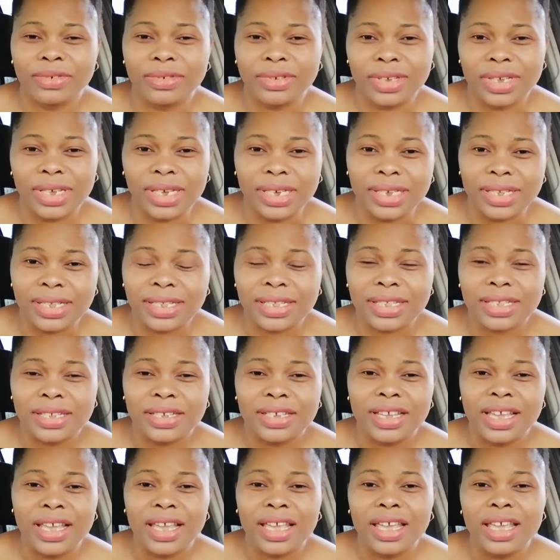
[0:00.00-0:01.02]
Yes,
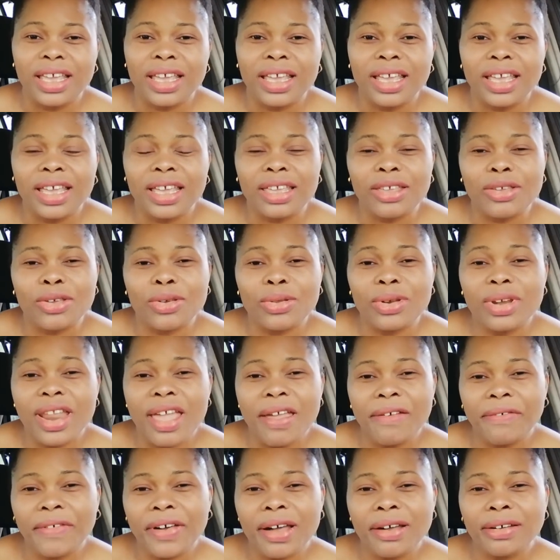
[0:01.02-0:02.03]
you
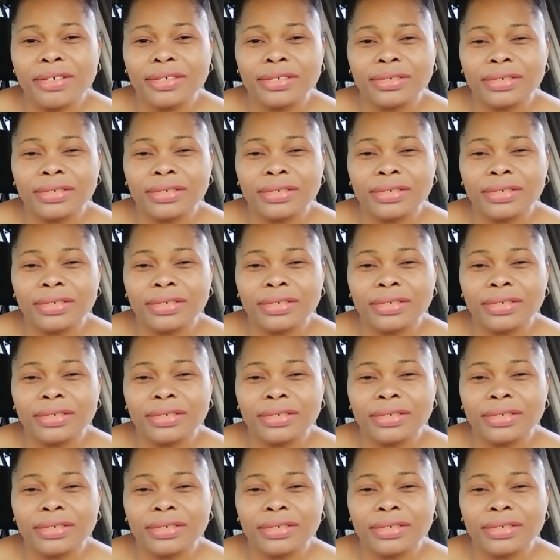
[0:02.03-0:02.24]
never